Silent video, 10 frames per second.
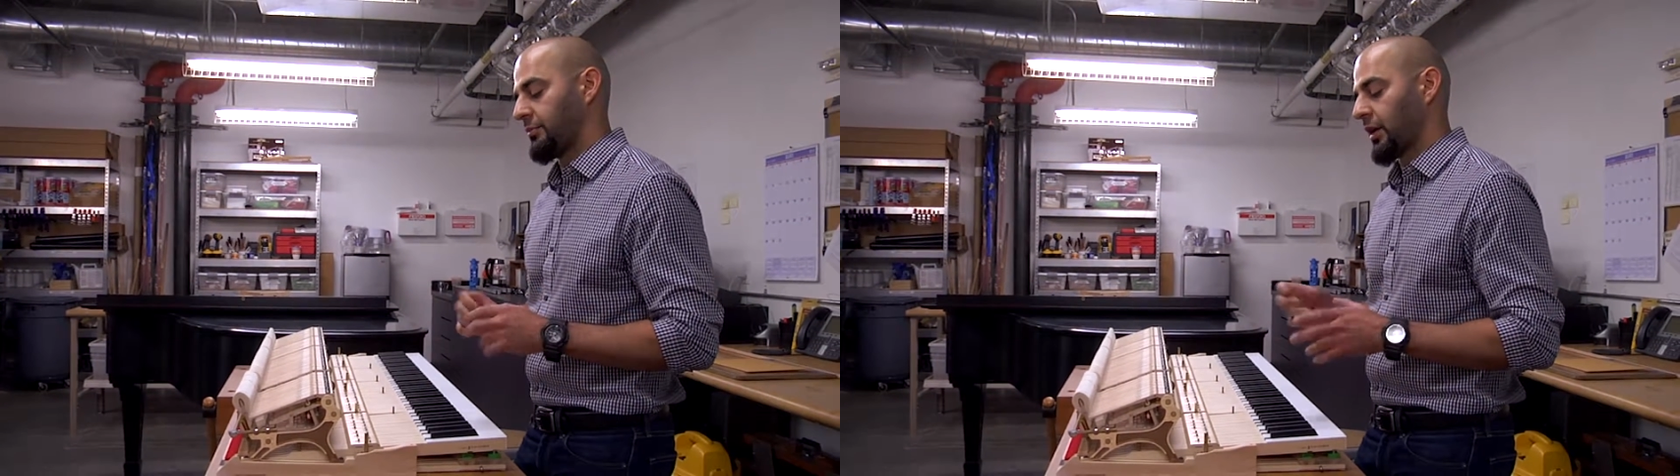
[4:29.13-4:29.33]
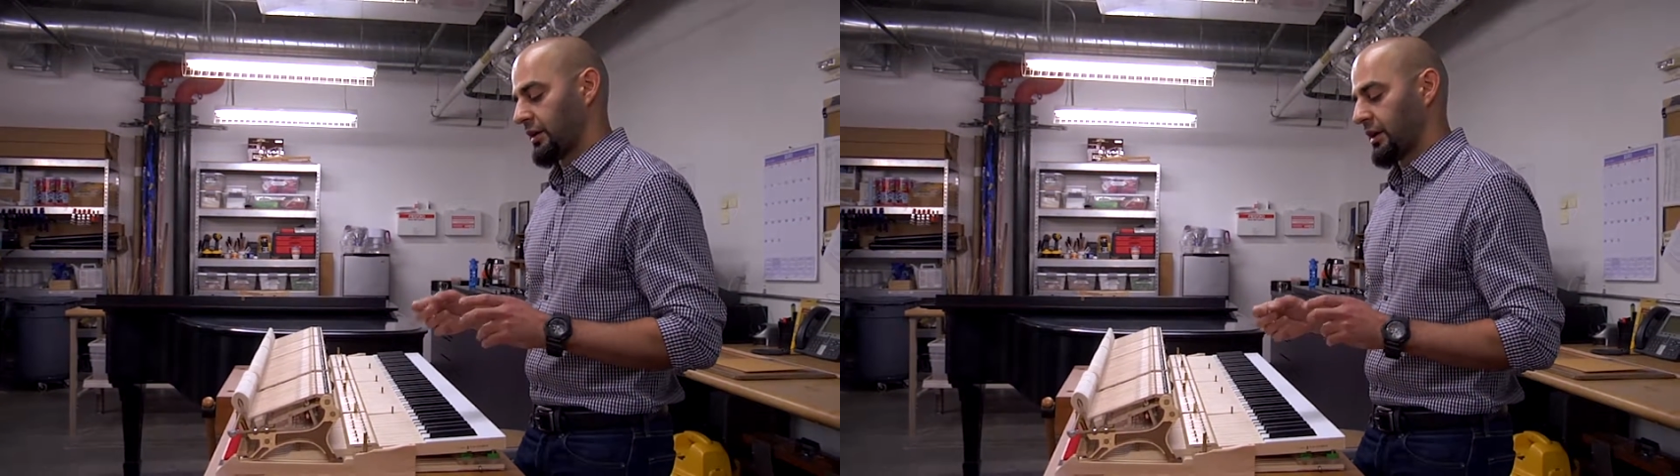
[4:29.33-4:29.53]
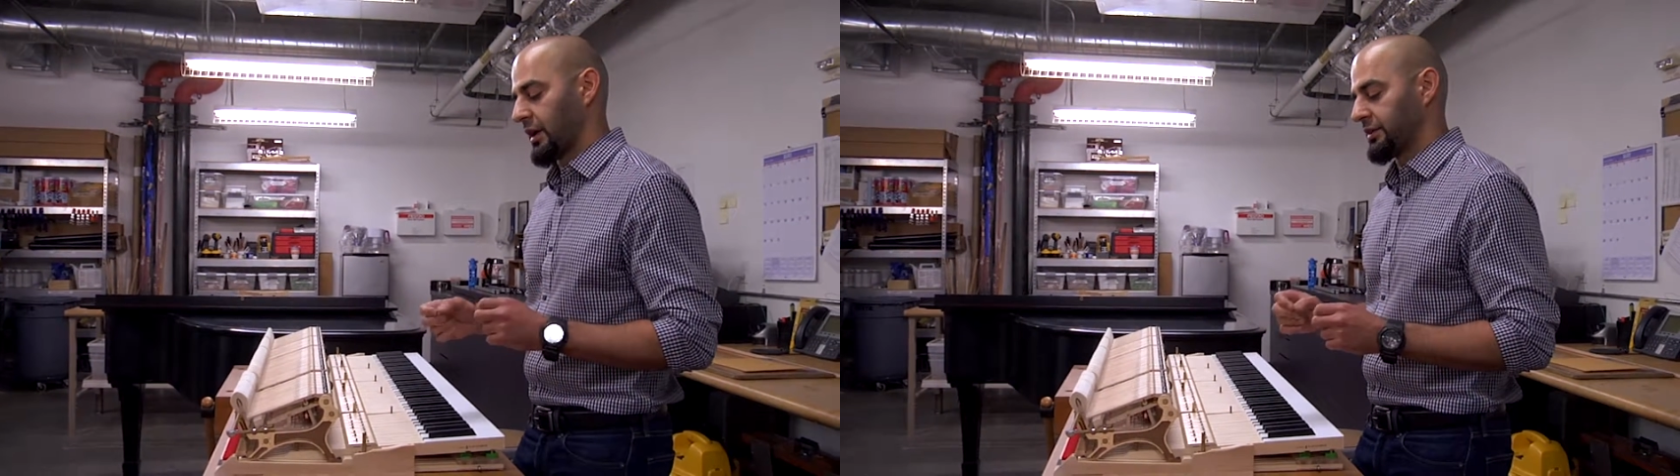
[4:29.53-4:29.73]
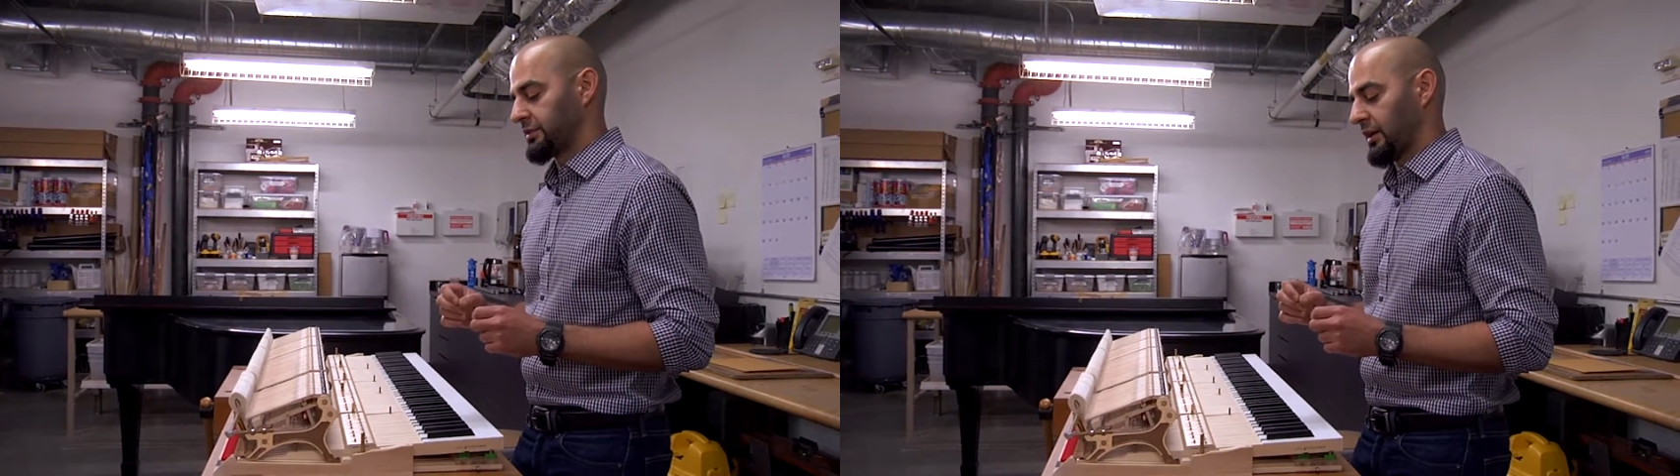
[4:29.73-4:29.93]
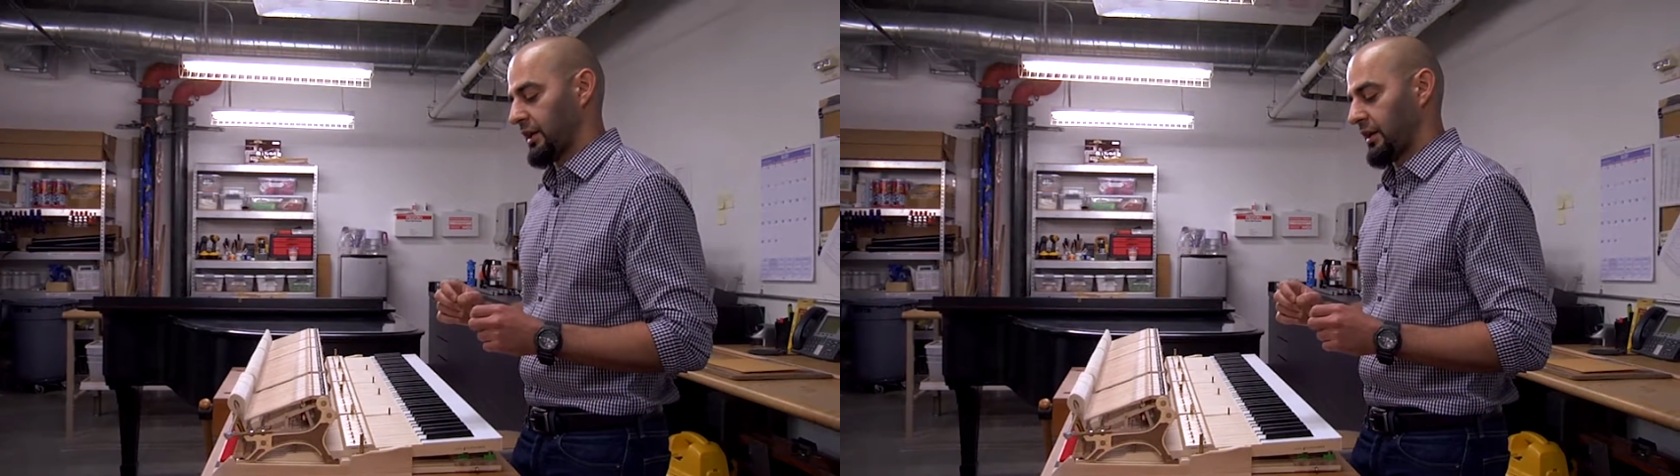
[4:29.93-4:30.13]

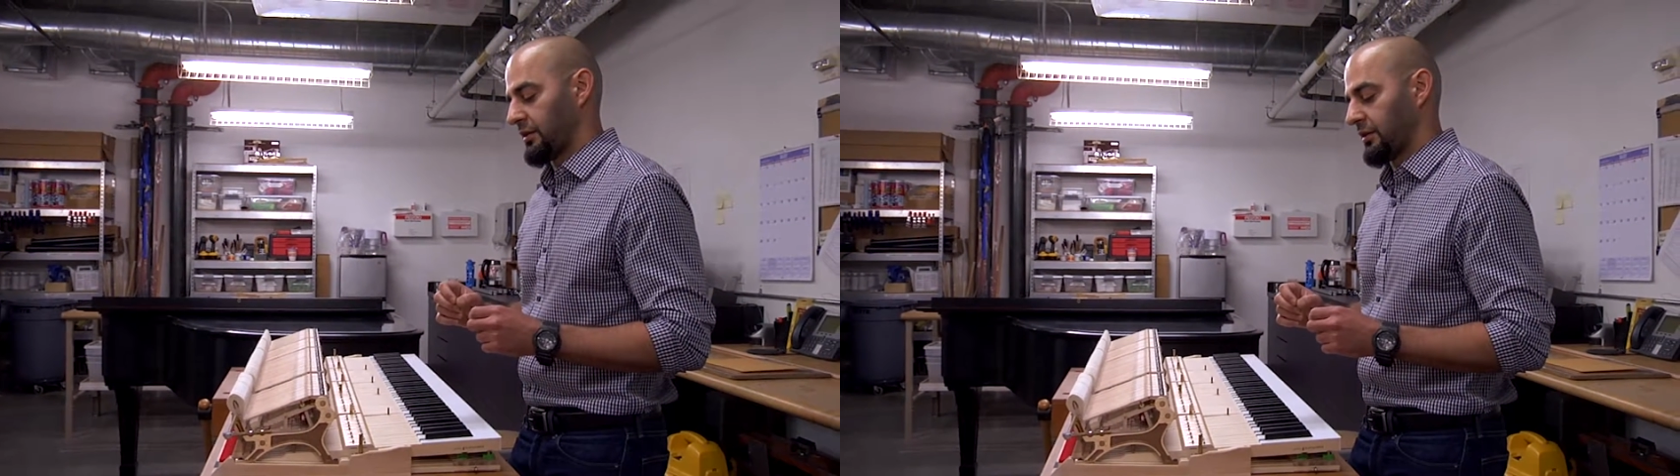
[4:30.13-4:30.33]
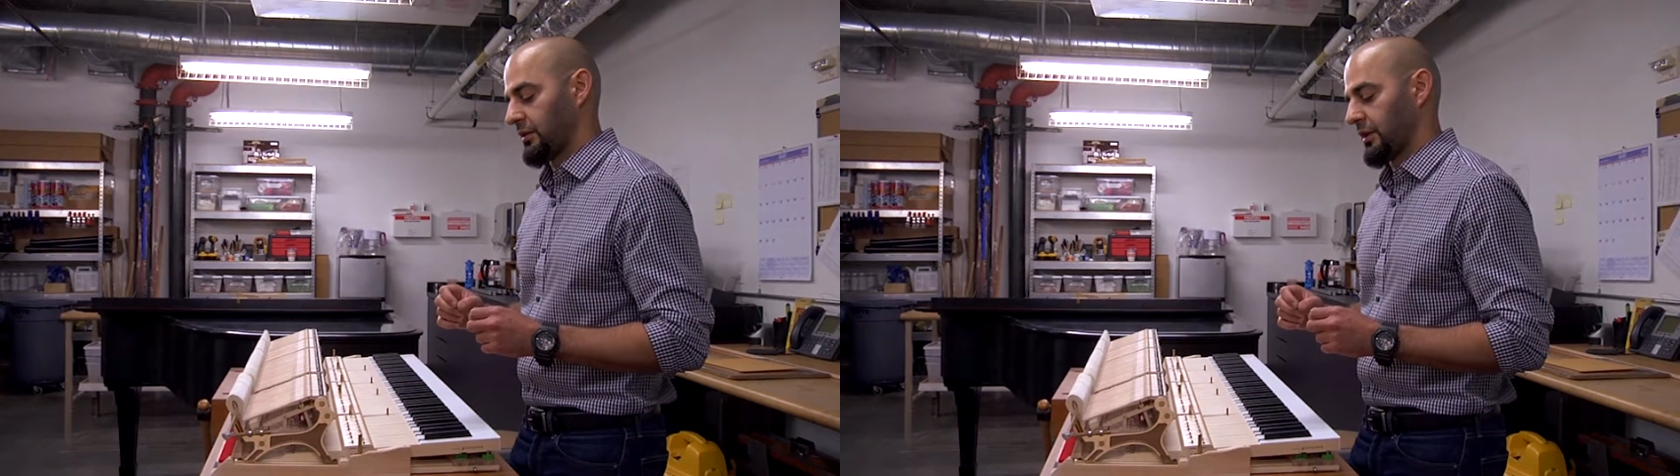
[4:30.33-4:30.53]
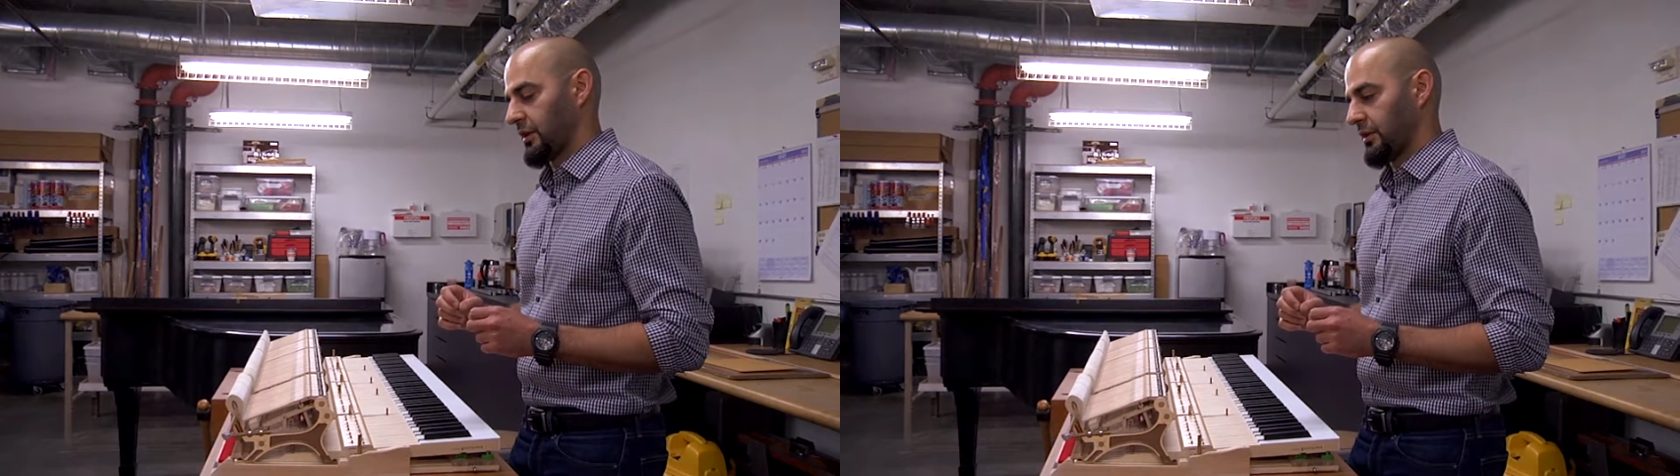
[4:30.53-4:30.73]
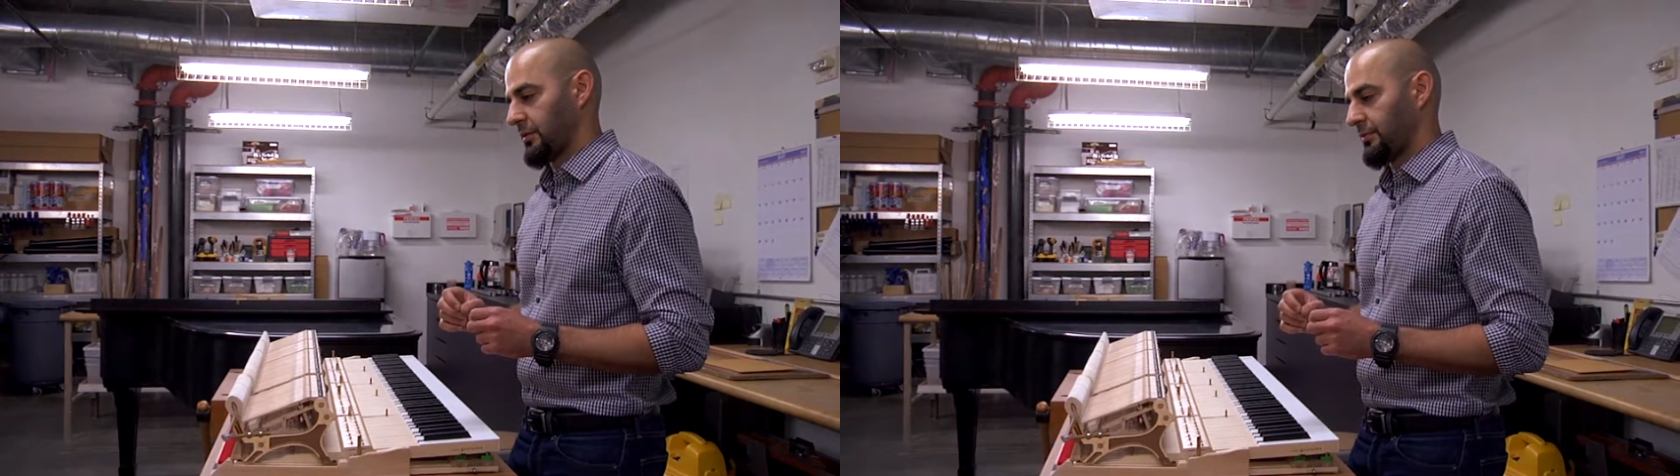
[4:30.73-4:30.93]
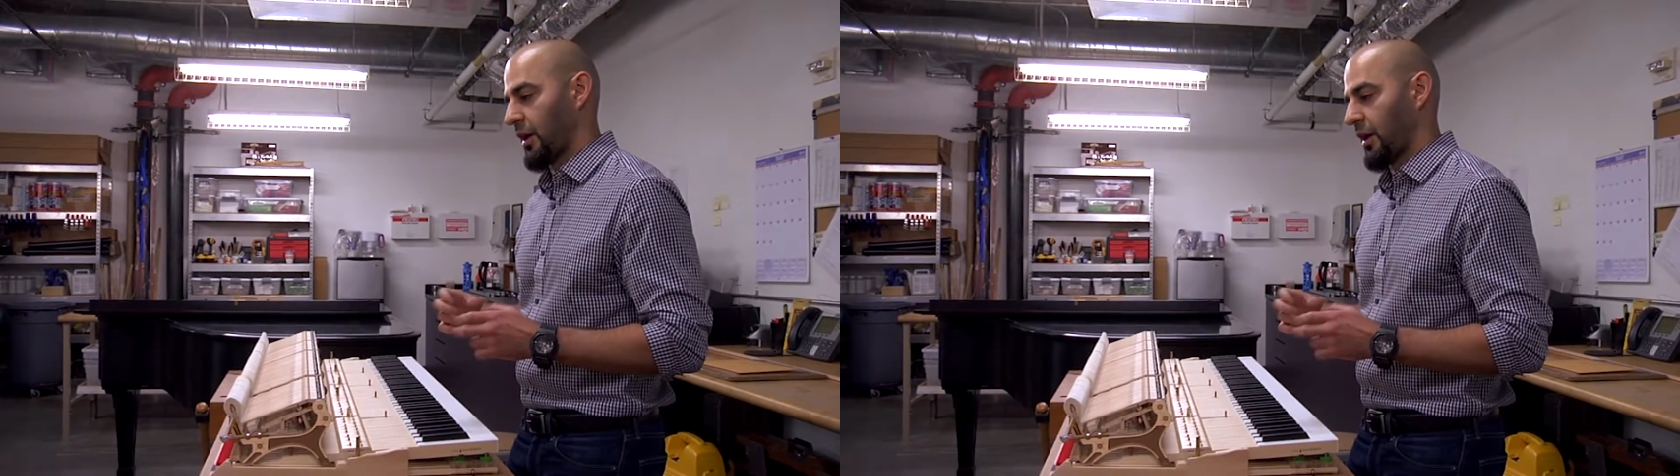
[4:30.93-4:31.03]
modernized and uh,